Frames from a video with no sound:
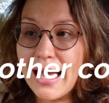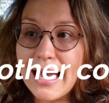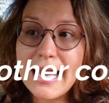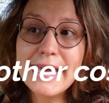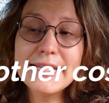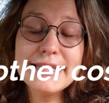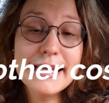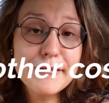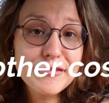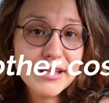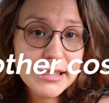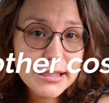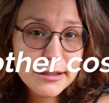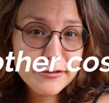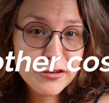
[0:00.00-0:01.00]
And
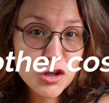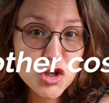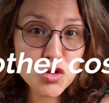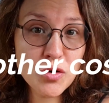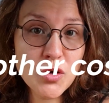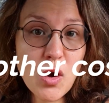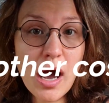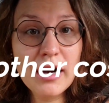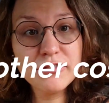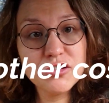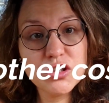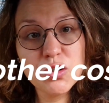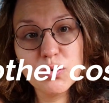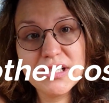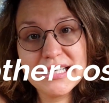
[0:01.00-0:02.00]
definitely, for sure, you have to
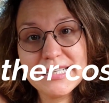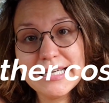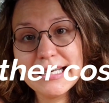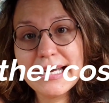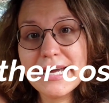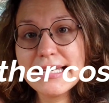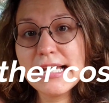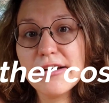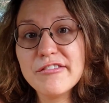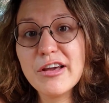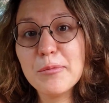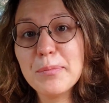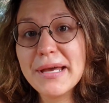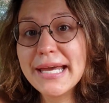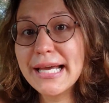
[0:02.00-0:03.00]
know that in Kenya, we
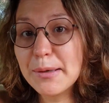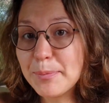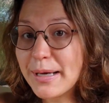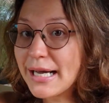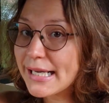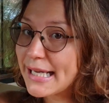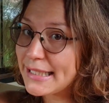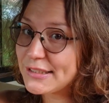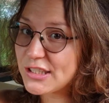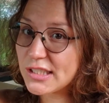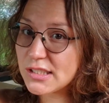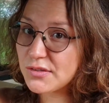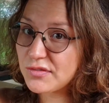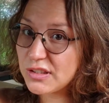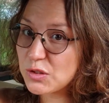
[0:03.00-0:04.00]
are paying a park
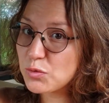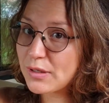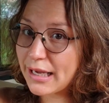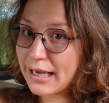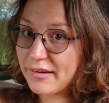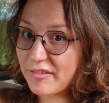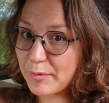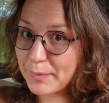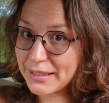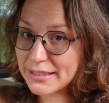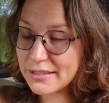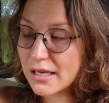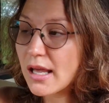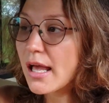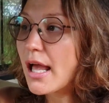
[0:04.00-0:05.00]
entrance fee to the government.